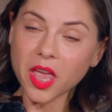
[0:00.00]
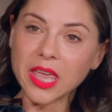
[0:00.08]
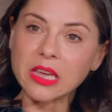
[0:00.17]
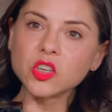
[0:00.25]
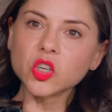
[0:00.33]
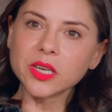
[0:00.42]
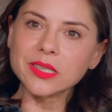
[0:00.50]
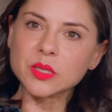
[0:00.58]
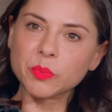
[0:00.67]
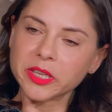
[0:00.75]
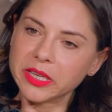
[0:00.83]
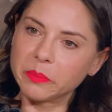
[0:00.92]
ignorance
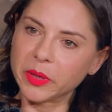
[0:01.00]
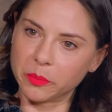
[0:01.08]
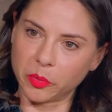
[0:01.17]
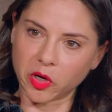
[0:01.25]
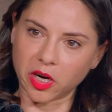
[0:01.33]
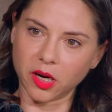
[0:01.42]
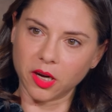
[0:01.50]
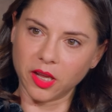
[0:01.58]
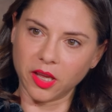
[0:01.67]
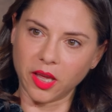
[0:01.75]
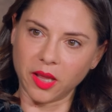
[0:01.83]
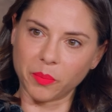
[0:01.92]
played a big part
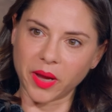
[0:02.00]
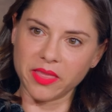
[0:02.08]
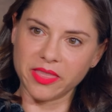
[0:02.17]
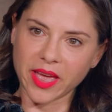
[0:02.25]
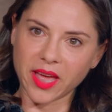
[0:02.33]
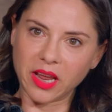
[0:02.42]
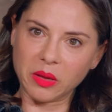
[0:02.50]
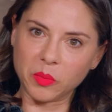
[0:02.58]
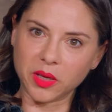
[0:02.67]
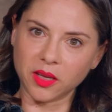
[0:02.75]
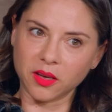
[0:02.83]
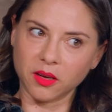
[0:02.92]
and by that i
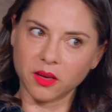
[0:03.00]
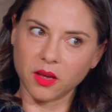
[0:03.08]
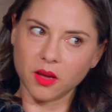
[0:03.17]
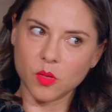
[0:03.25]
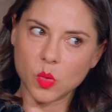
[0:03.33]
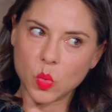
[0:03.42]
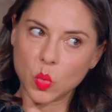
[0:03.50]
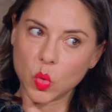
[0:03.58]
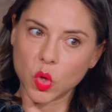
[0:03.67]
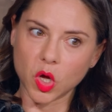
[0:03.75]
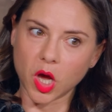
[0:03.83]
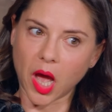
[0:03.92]
mean
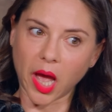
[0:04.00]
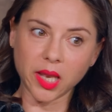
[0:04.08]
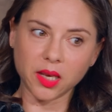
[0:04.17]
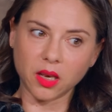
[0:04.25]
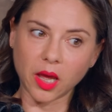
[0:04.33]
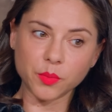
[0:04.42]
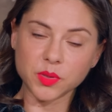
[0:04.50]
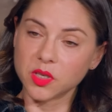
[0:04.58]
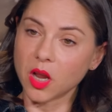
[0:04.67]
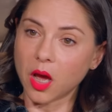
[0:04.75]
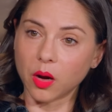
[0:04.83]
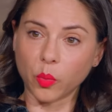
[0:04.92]
i i was
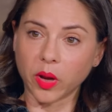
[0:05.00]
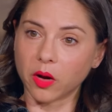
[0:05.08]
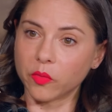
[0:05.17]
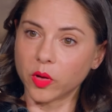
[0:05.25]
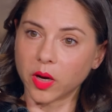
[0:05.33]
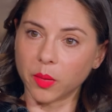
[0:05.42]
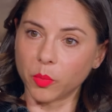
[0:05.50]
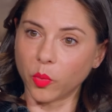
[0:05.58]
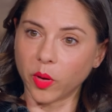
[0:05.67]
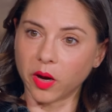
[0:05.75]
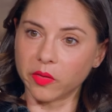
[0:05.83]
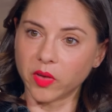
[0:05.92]
not aware of what i'm
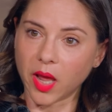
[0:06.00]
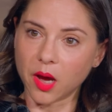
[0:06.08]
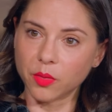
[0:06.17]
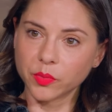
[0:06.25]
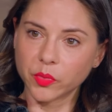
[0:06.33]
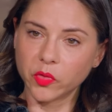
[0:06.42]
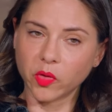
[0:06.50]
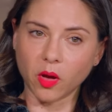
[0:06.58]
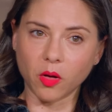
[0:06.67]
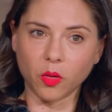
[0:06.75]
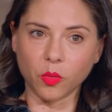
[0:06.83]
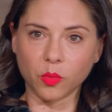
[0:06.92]
aware of now
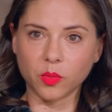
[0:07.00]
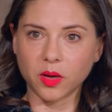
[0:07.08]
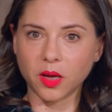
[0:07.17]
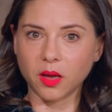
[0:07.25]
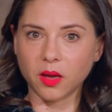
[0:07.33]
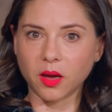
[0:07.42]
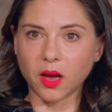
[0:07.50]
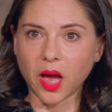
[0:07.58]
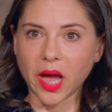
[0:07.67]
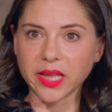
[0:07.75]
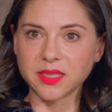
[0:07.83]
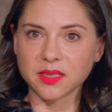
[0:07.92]
so right.
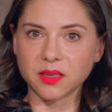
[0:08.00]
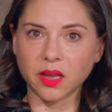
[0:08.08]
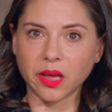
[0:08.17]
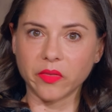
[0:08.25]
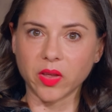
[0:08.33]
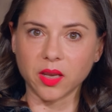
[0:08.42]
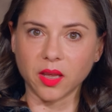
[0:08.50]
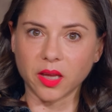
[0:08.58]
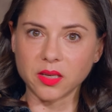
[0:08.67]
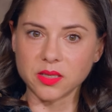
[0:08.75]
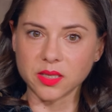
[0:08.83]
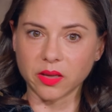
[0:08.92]
i didn't have any
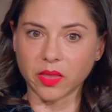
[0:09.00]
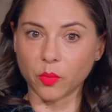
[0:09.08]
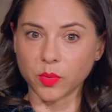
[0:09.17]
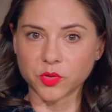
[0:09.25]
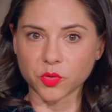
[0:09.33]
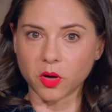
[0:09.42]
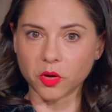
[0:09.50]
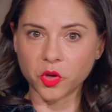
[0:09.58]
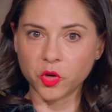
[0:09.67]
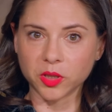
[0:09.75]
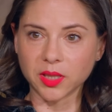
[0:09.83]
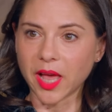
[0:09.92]
idea that withdrawal
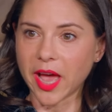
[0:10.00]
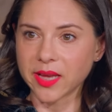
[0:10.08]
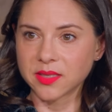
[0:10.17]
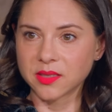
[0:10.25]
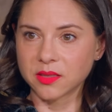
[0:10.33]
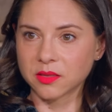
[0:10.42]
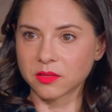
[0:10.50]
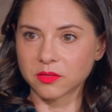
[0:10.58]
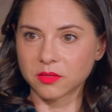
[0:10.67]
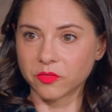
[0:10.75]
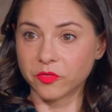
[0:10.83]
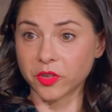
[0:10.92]
could last
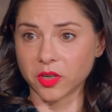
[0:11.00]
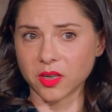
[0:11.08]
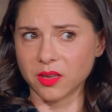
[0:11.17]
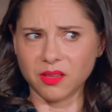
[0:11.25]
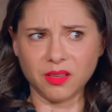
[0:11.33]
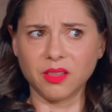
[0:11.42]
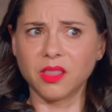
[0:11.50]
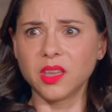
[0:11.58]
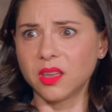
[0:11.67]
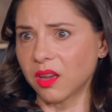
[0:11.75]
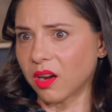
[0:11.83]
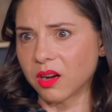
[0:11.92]
for the
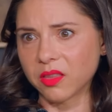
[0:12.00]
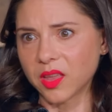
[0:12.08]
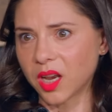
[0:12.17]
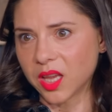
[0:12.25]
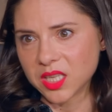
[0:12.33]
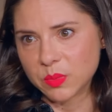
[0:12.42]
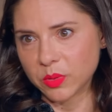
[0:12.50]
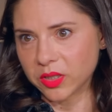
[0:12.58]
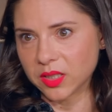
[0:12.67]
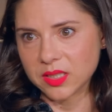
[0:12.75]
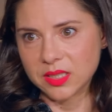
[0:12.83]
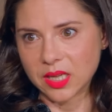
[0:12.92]
year that I
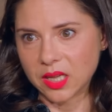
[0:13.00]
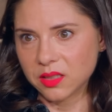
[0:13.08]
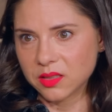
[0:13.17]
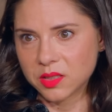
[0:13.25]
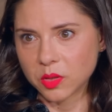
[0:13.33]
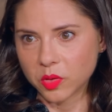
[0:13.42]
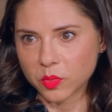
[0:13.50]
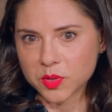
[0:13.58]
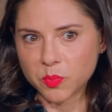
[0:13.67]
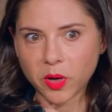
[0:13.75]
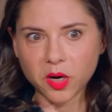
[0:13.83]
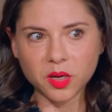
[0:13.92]
experienced it. So there was
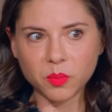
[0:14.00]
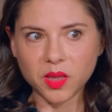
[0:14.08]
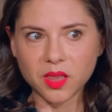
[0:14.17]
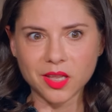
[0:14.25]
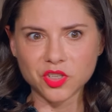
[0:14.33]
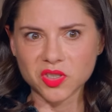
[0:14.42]
part of me that